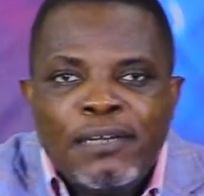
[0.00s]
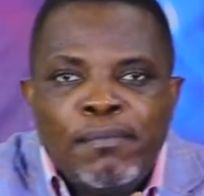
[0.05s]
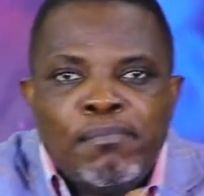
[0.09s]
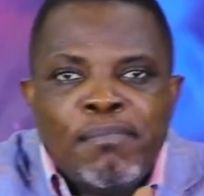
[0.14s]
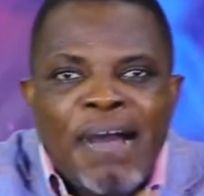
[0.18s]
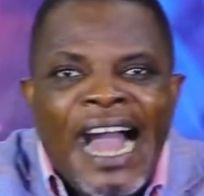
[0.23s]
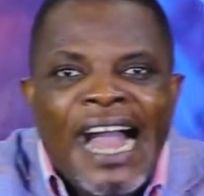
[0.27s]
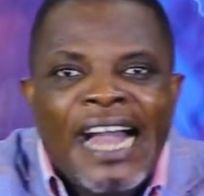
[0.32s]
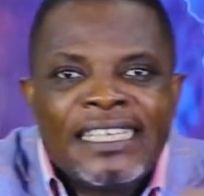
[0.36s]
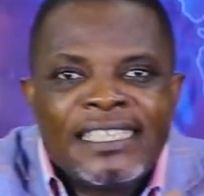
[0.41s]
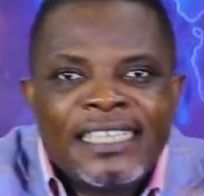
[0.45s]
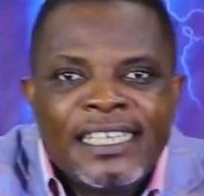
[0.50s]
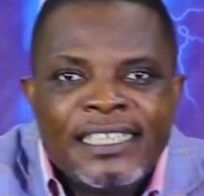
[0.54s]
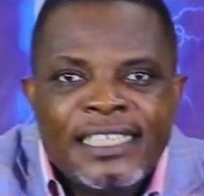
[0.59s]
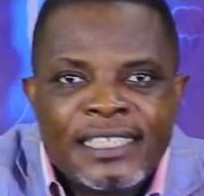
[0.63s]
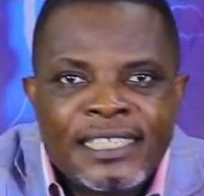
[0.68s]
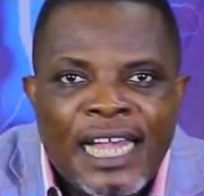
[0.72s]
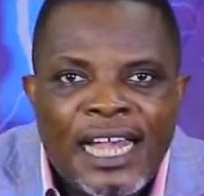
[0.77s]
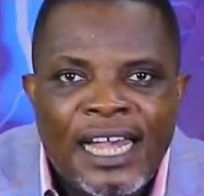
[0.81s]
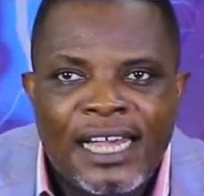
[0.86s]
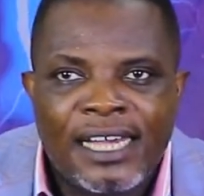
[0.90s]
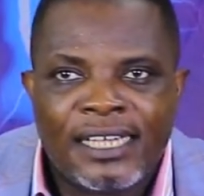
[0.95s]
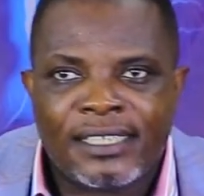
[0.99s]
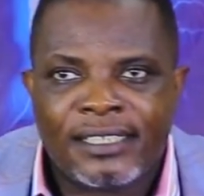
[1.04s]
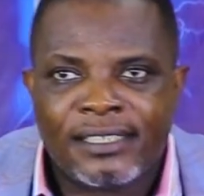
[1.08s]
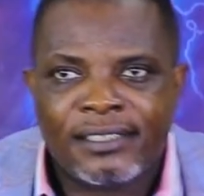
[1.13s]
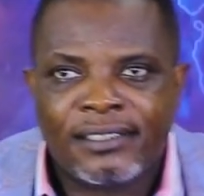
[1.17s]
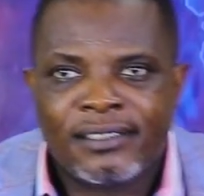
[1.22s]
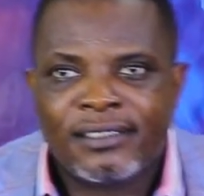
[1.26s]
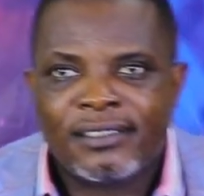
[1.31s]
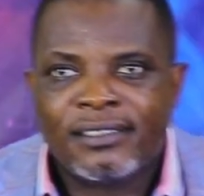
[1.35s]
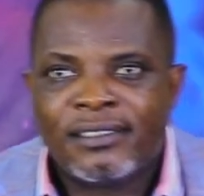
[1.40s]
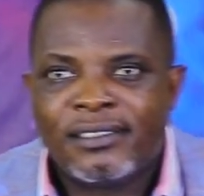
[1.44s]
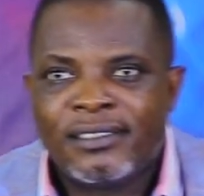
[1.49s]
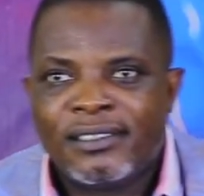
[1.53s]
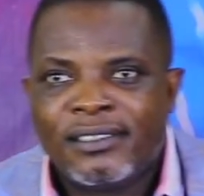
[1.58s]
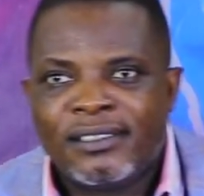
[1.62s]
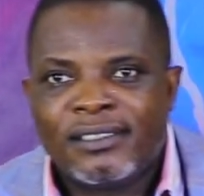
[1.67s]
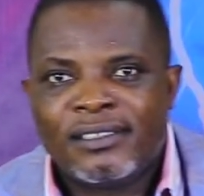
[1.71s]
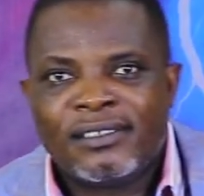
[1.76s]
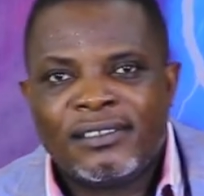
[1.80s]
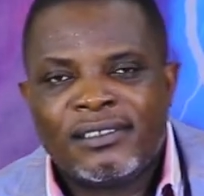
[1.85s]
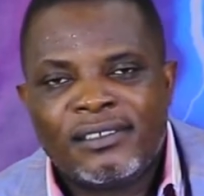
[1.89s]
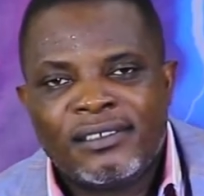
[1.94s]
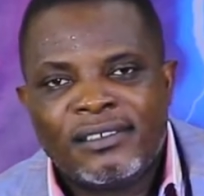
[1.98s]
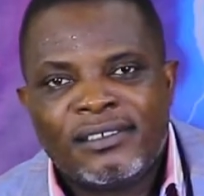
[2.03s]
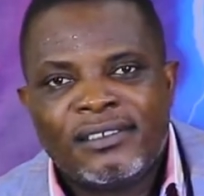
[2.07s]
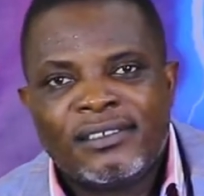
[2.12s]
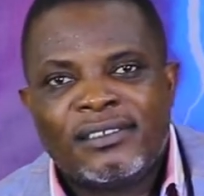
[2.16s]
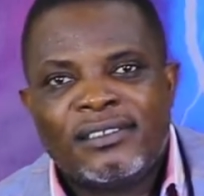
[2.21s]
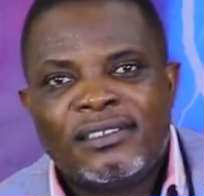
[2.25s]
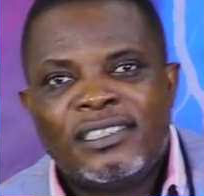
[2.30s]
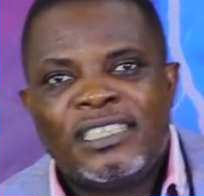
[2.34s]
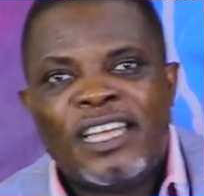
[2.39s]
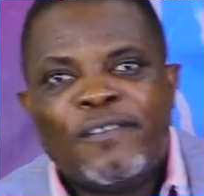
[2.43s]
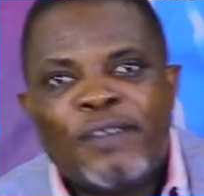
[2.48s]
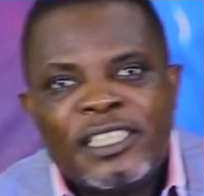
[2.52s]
marred in his hand. The